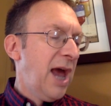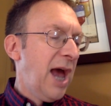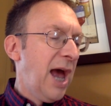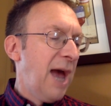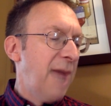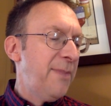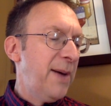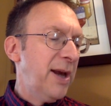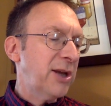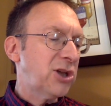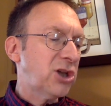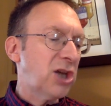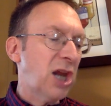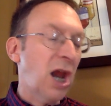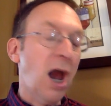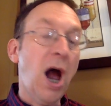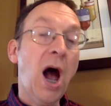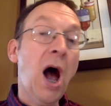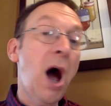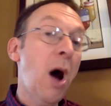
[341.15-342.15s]
I bet she
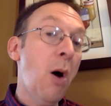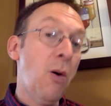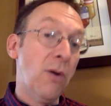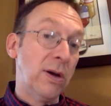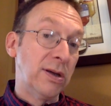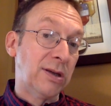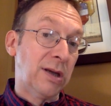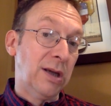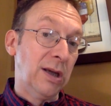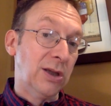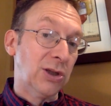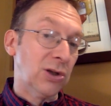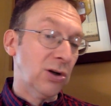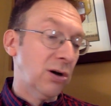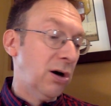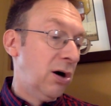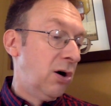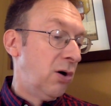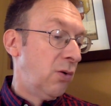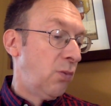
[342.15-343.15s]
always gets
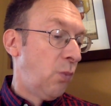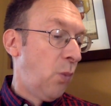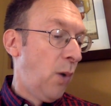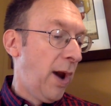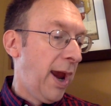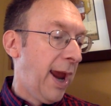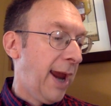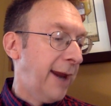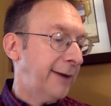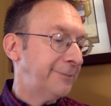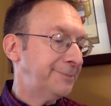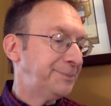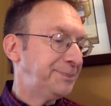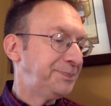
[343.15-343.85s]
her own way."